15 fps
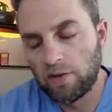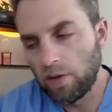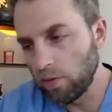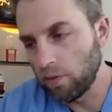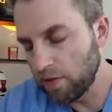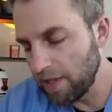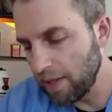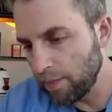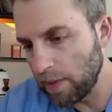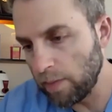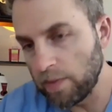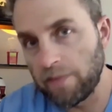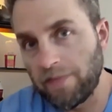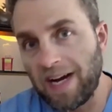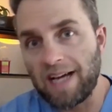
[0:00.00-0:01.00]
So,
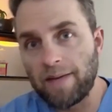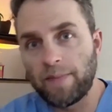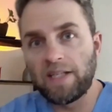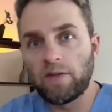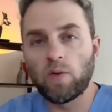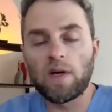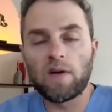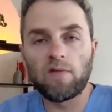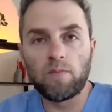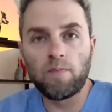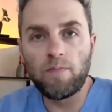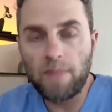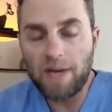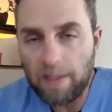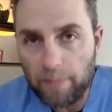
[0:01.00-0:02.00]
symptoms of high B12
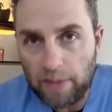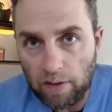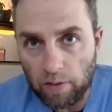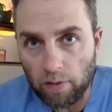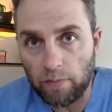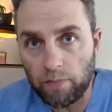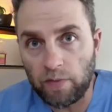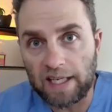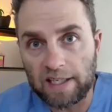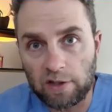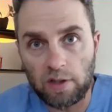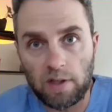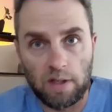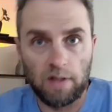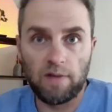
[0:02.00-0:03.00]
may be a
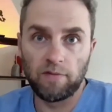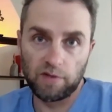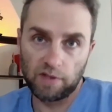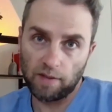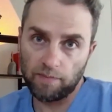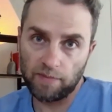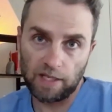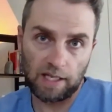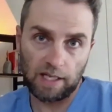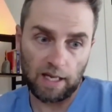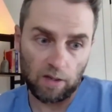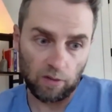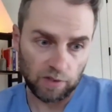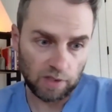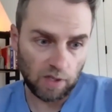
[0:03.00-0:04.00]
reflection of something
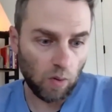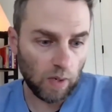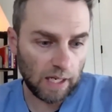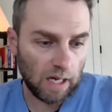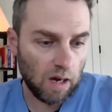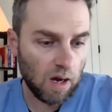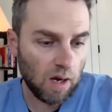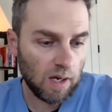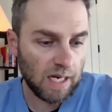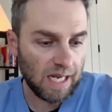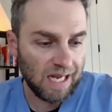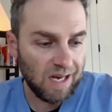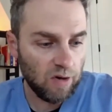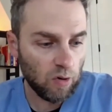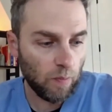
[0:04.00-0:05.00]
else going on
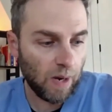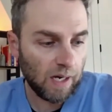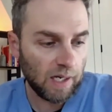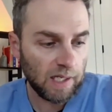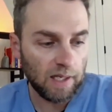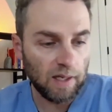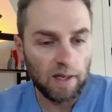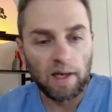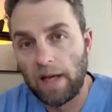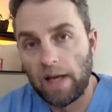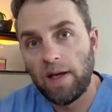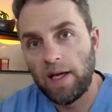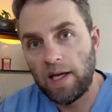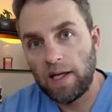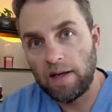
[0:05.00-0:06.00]
in your body
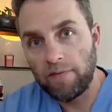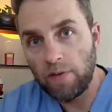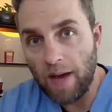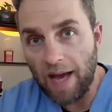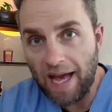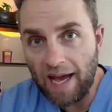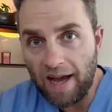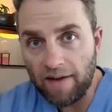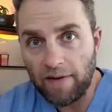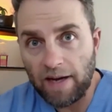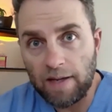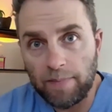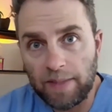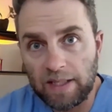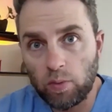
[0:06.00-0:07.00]
and if you have
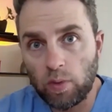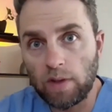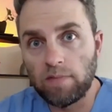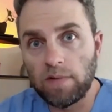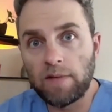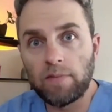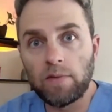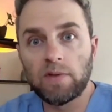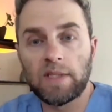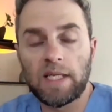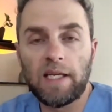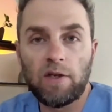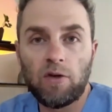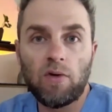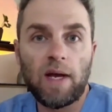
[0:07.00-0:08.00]
high B12 levels
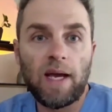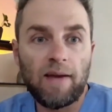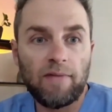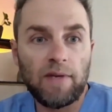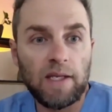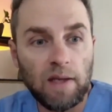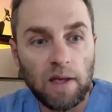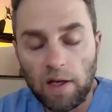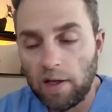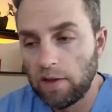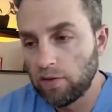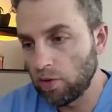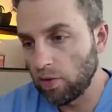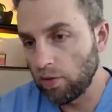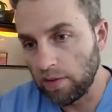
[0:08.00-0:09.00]
and you're having
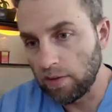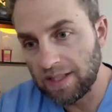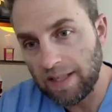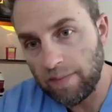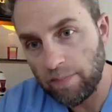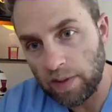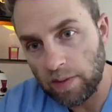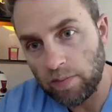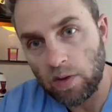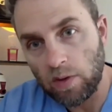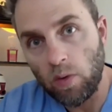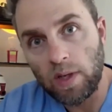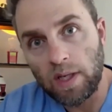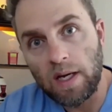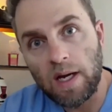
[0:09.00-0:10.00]
certain symptoms
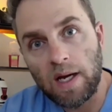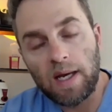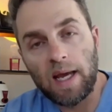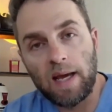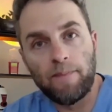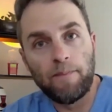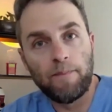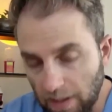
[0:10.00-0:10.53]
going on,